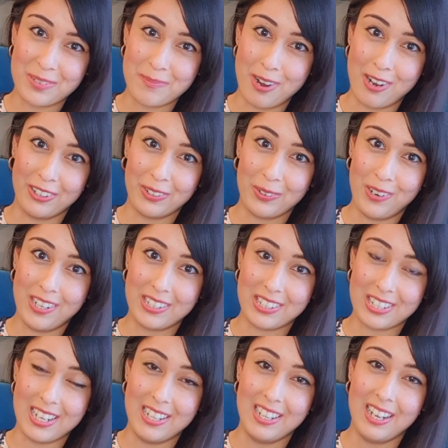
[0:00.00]
Mahrukh
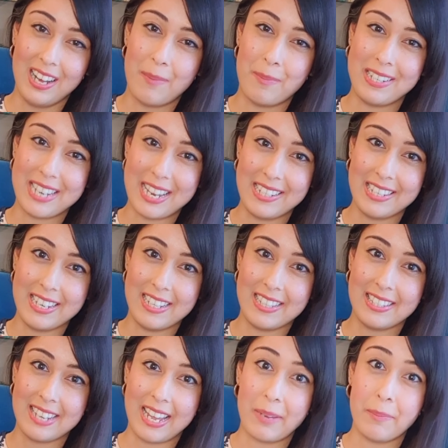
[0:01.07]
Khwaja. I'm a
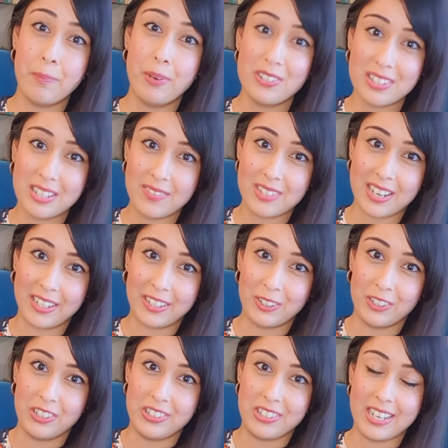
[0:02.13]
dentist, a positive
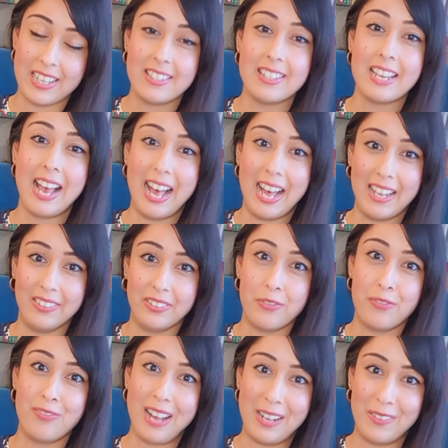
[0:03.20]
psychologist, and the
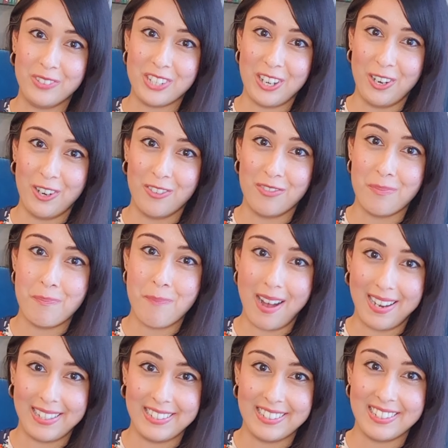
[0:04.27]
founder of
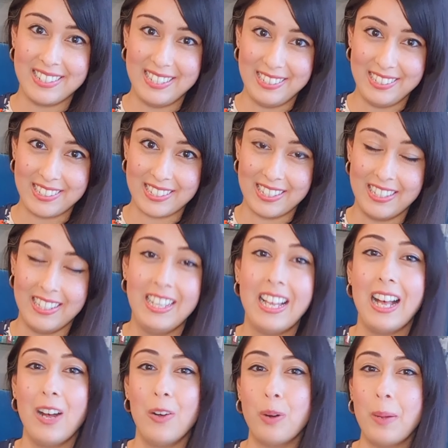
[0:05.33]
Mind Ninja,
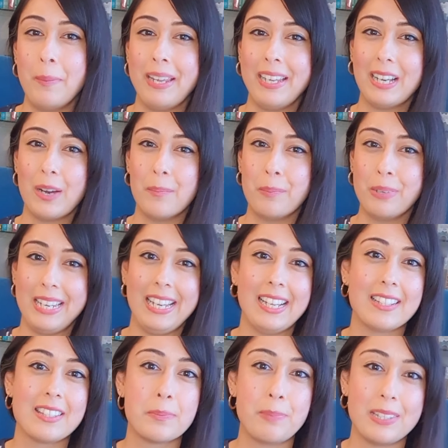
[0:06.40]
a wellbeing company
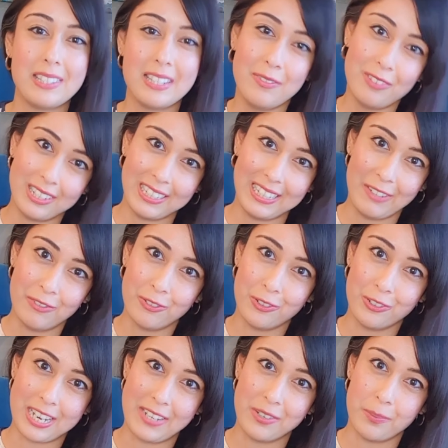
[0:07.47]
specifically for
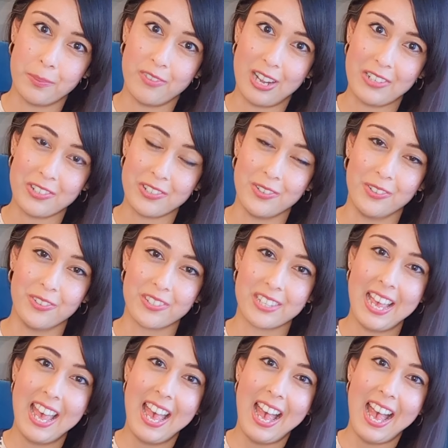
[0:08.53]
dental professionals.
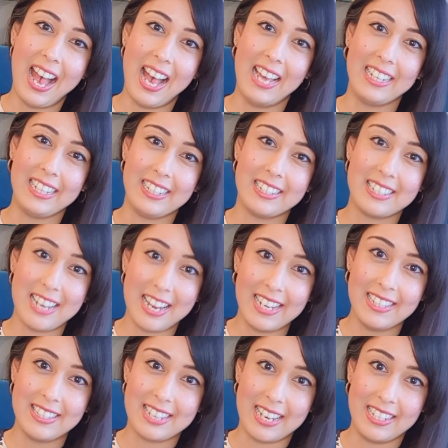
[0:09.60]
And in
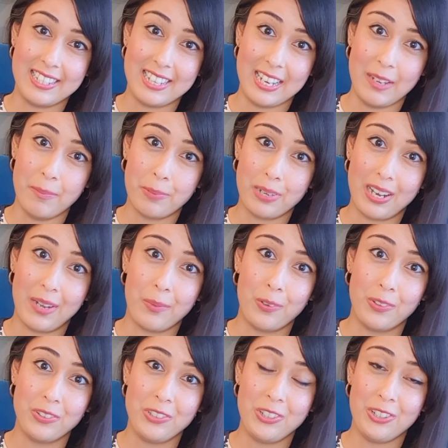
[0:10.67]
today's Dentip, I
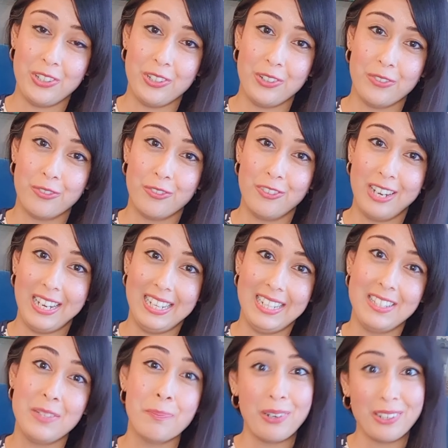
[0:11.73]
want to really
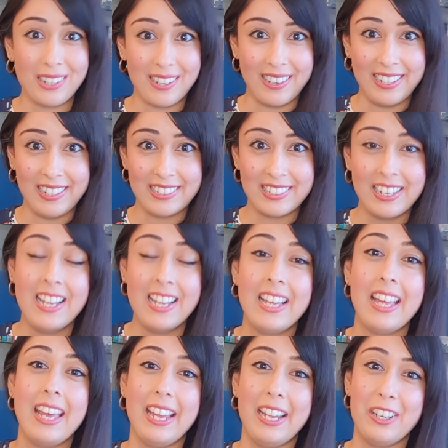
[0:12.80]
spotlight
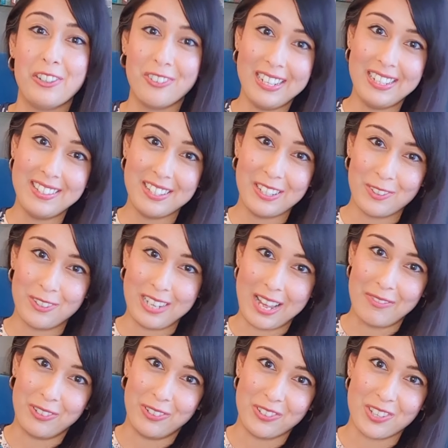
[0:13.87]
increasing your
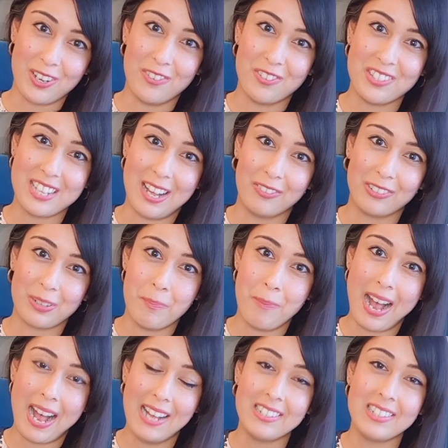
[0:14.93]
levels of
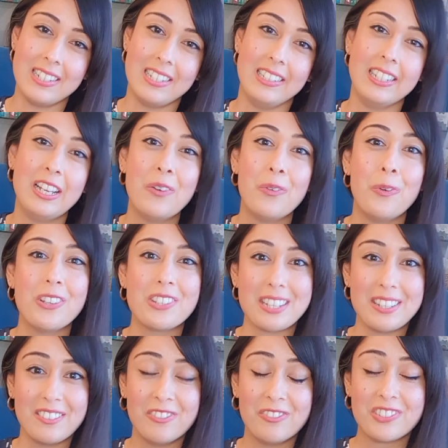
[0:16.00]
self-compassion, what
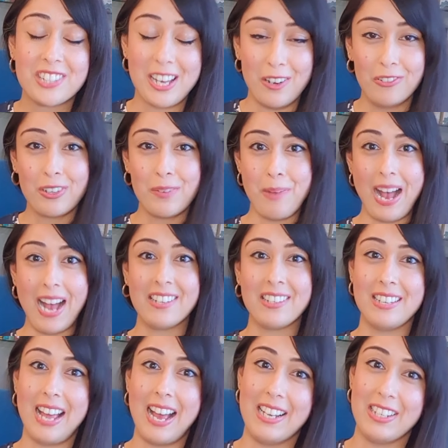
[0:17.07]

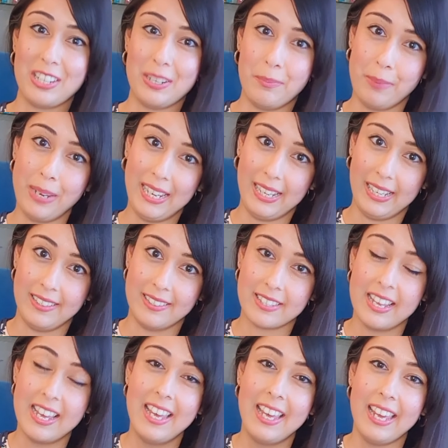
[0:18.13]
self-compassion actually means,
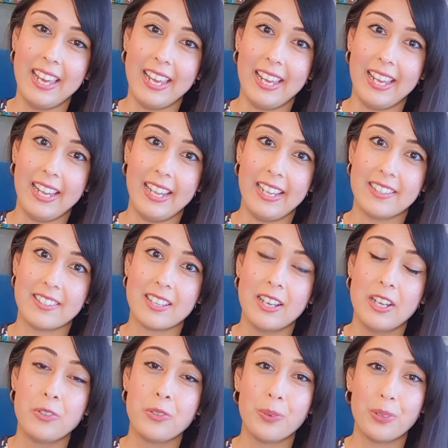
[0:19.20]
is
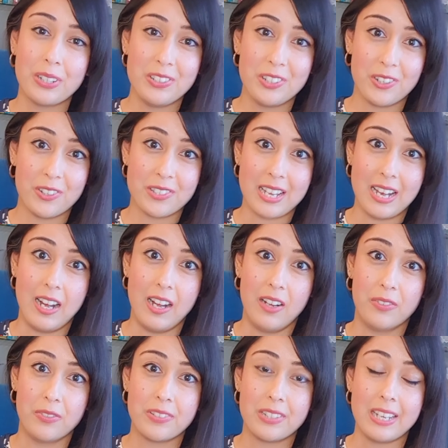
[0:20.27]
talking to
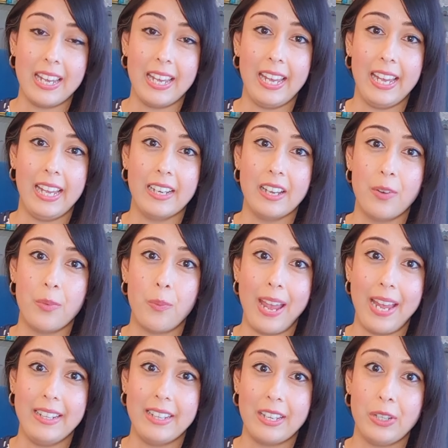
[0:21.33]
yourselves in a
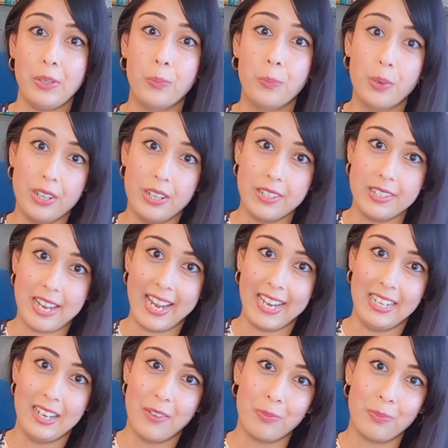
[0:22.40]
way that you would a
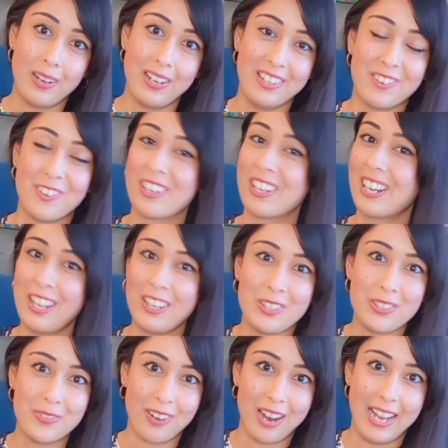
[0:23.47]
loved one or a close
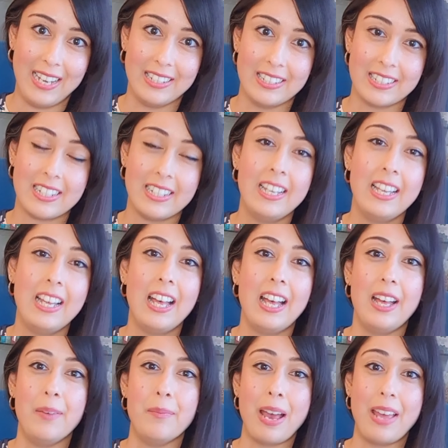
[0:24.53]
friend.
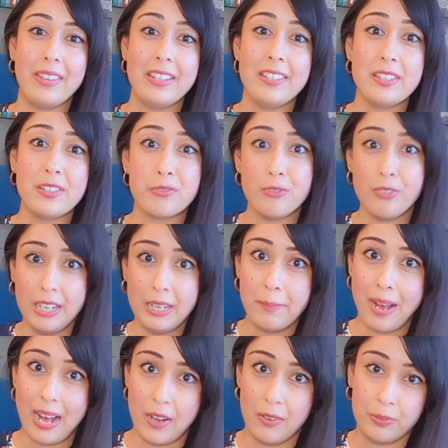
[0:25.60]
Um, and this is really
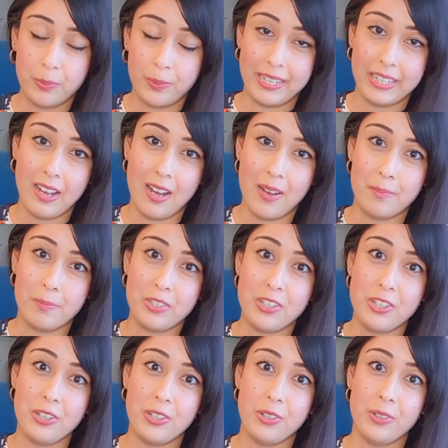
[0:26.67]
powerful when it comes
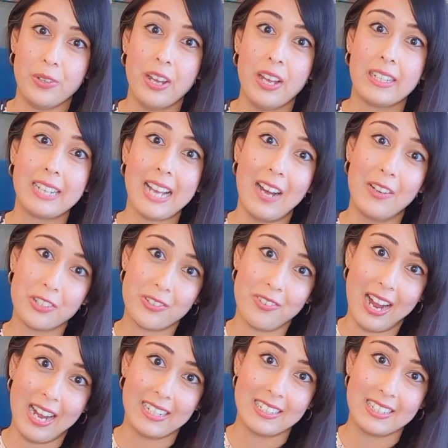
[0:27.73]
to
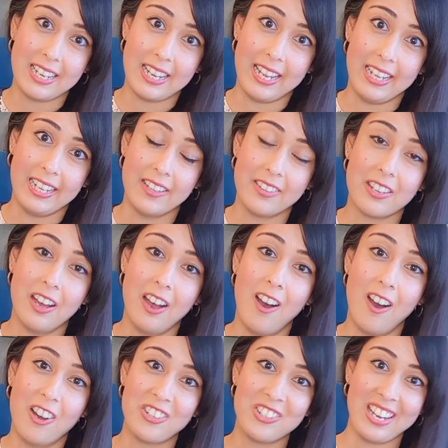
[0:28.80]
counteracting the
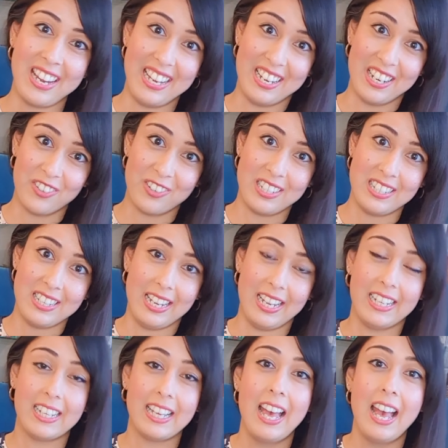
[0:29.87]
harsh inner critic
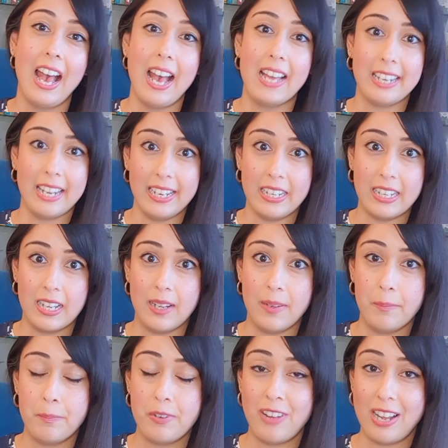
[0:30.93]
and inner
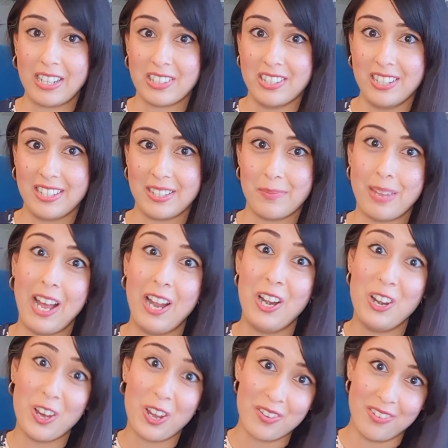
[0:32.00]
perfectionism that a
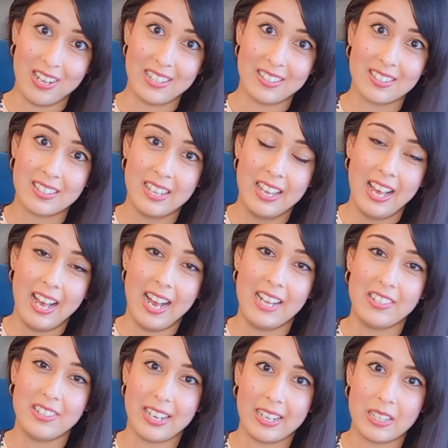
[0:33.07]
lot of us
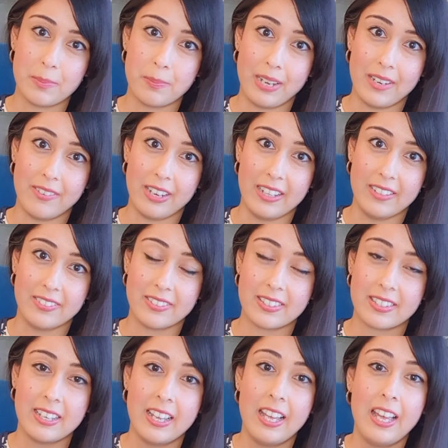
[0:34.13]
actually experience.
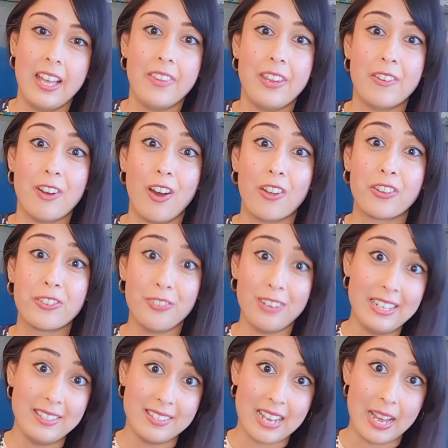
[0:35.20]
There are three
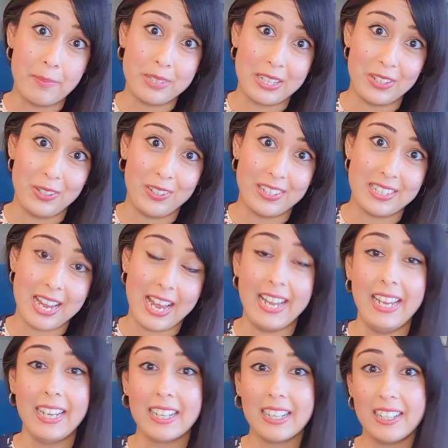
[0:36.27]
steps that you can take.